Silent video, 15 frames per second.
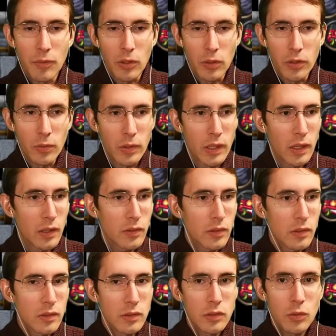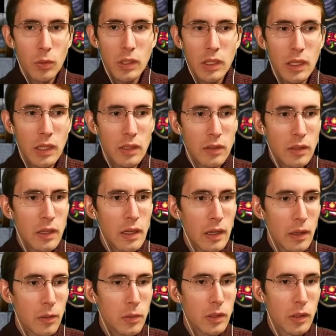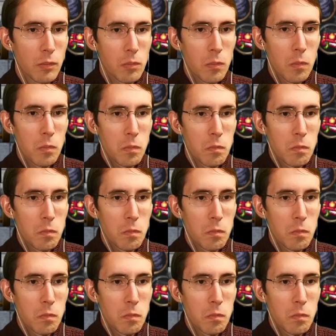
level are you guys? twenty-eight? Yeah, okay.